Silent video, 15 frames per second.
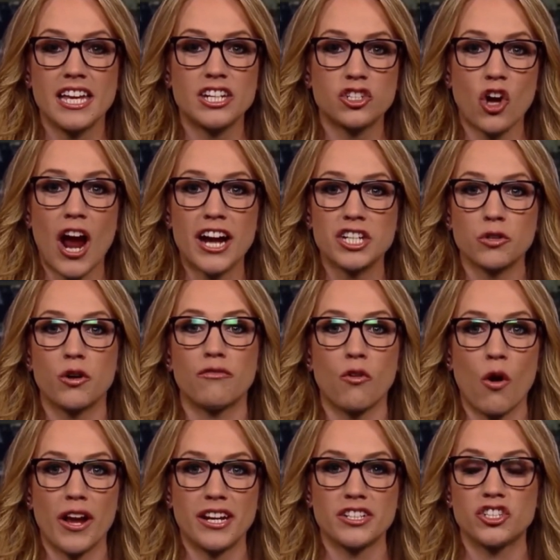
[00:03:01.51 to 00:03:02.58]
He tried to
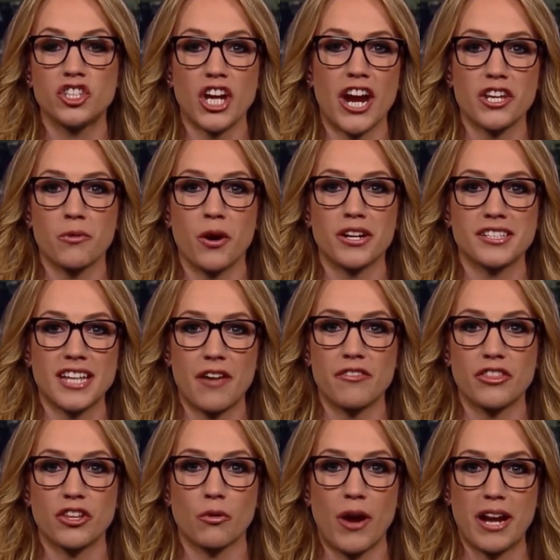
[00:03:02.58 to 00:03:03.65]
avoid his January
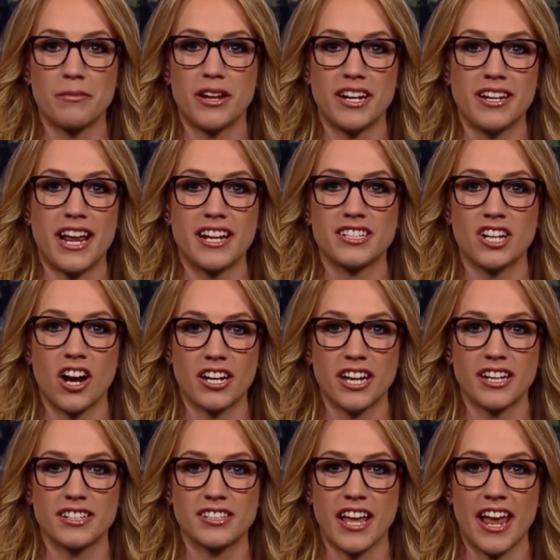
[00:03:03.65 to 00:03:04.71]
7th arraignment in
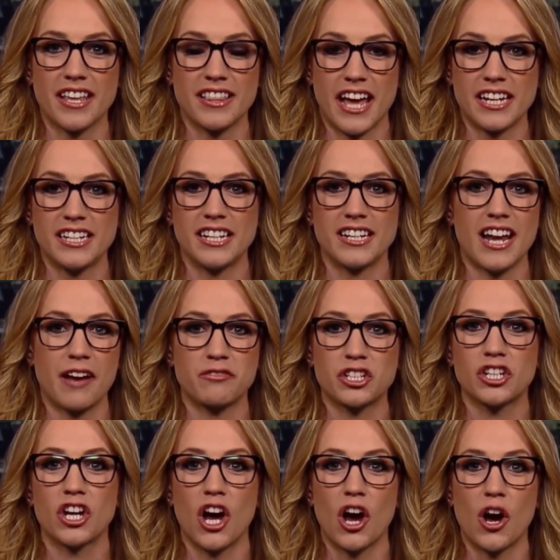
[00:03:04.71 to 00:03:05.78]
Nantucket, yeah. saying that he didn't have
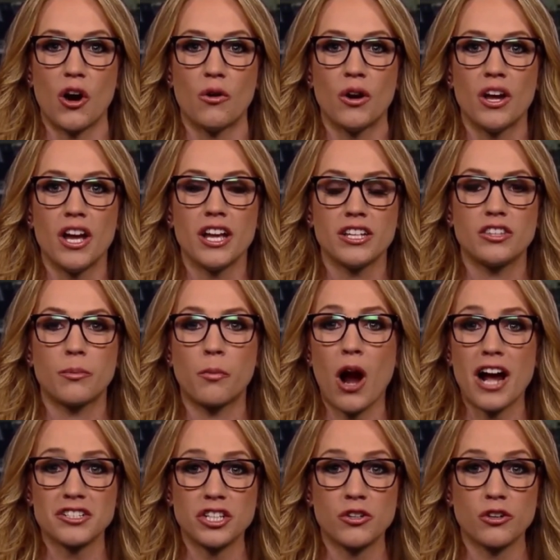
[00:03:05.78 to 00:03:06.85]
to go. The
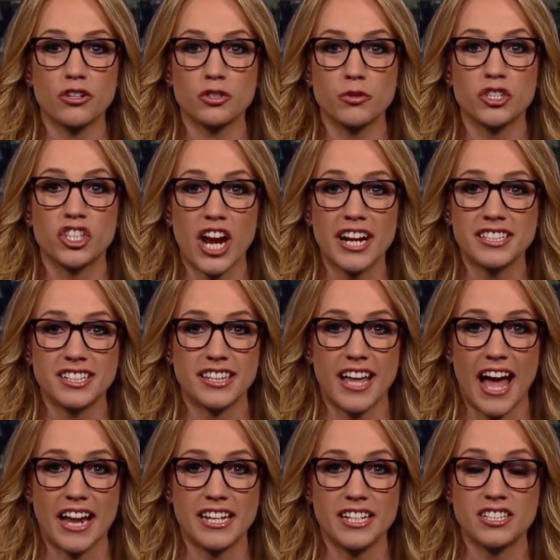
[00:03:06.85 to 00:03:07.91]
prosecutors rejected
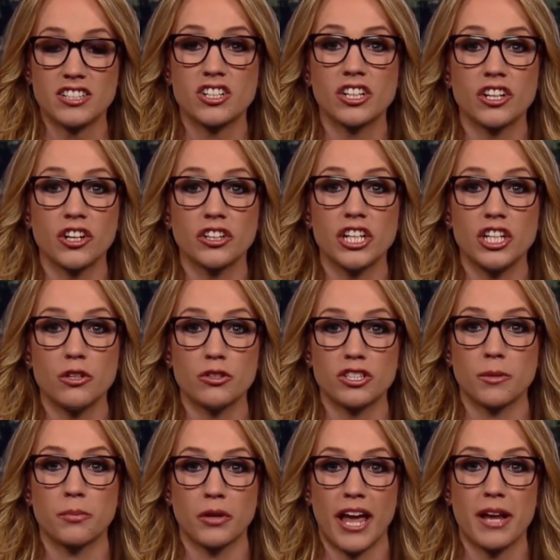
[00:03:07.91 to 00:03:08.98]
that. He's clearly
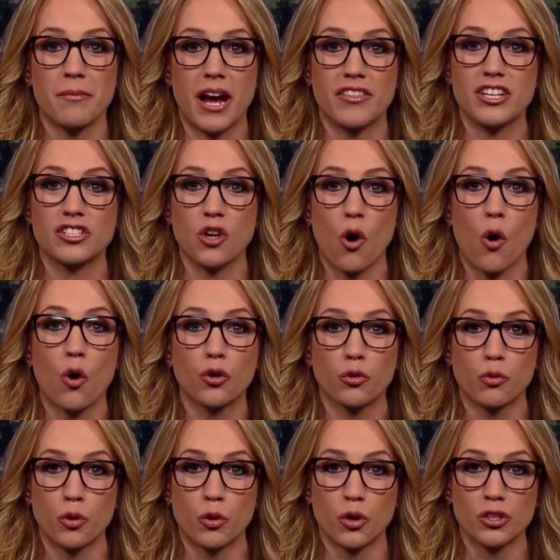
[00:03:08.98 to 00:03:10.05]
used to playing by these old
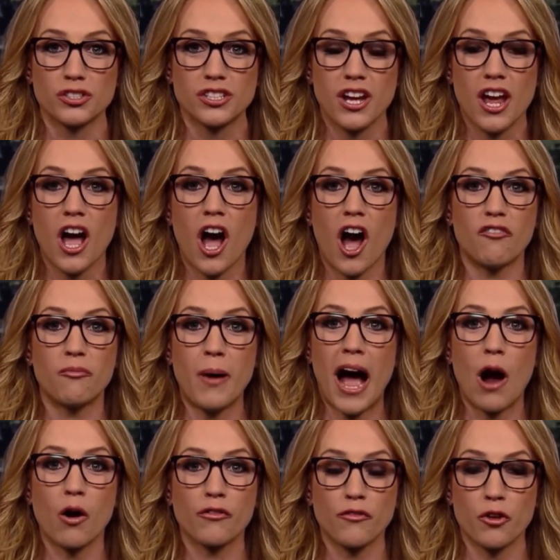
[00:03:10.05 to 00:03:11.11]
rules of
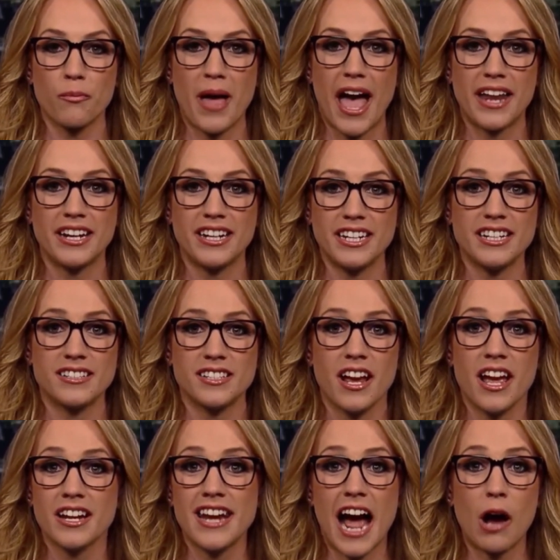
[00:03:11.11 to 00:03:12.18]
powerful men, and he's
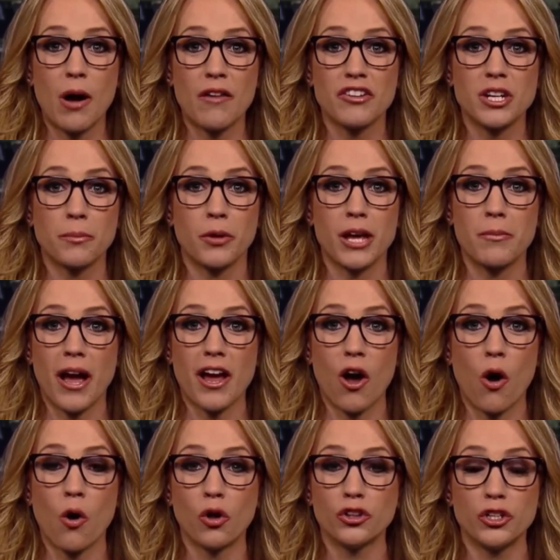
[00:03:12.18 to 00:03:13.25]
now having to play by
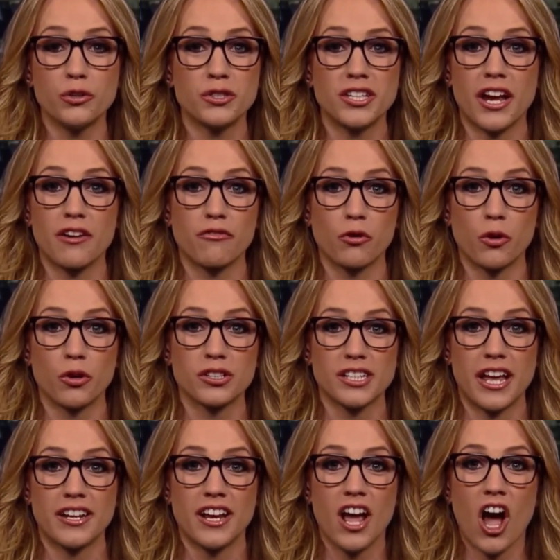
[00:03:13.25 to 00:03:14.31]
a whole new set of rules.
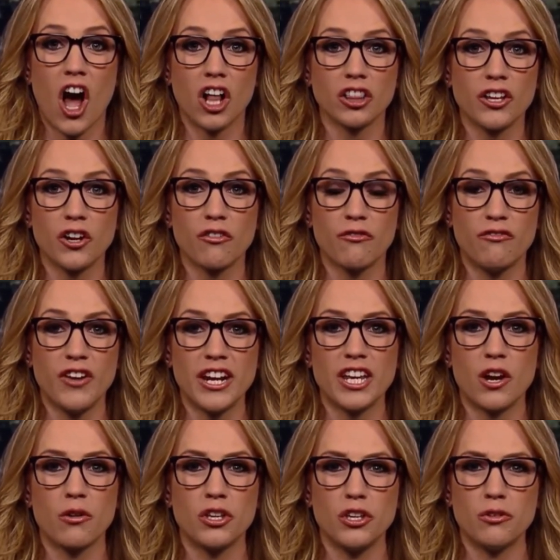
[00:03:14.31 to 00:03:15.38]
And a little
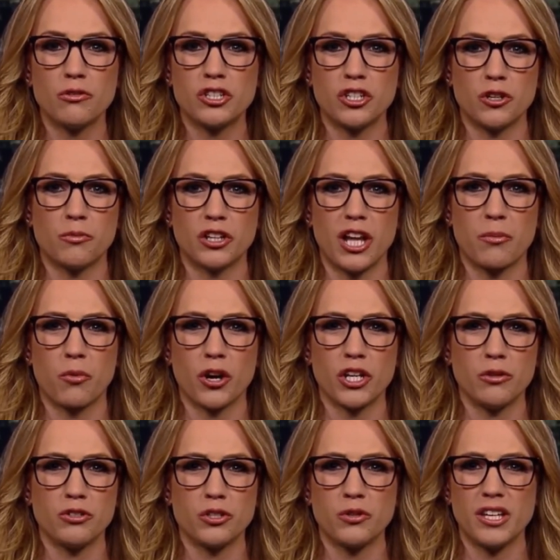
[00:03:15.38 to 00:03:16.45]
video YouTube clip where
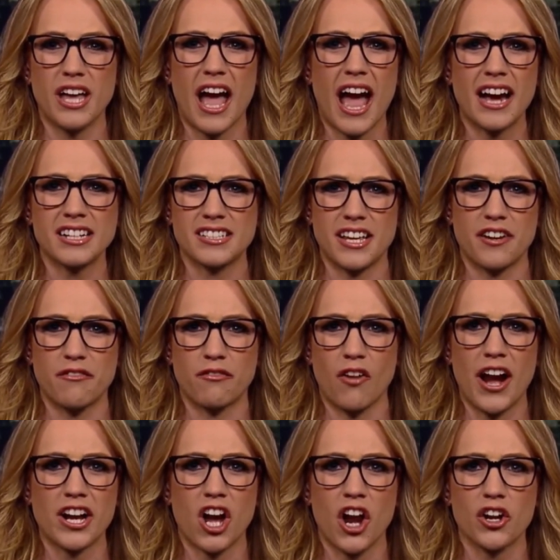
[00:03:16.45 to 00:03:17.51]
you do the accent of
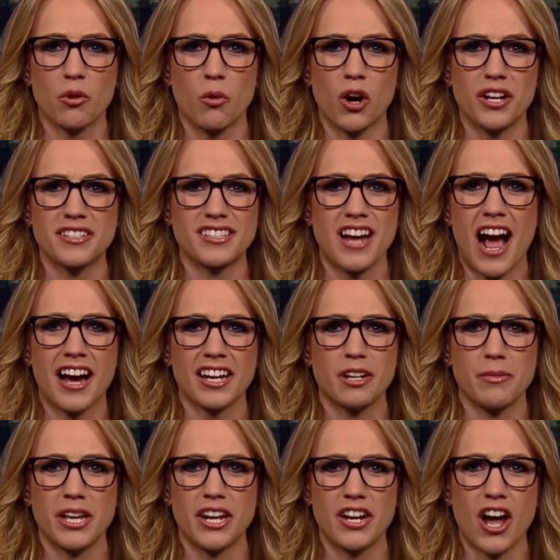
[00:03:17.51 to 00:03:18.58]
Frank Underwood is not
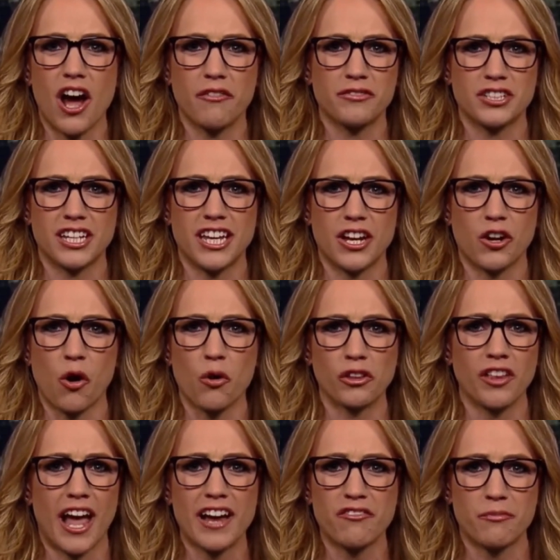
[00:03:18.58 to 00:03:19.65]
going to be enough to get your
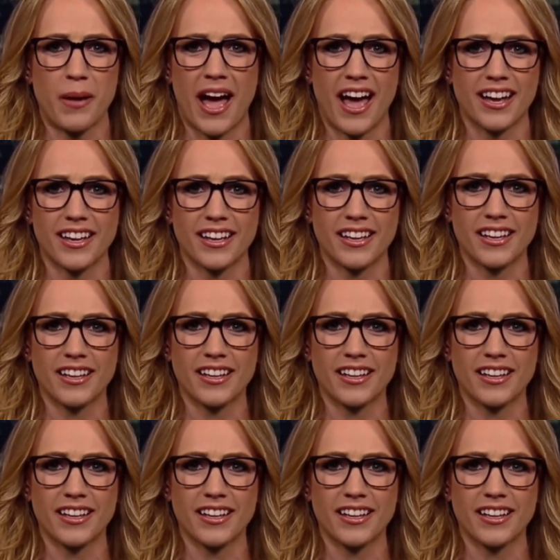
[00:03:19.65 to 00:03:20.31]
old life back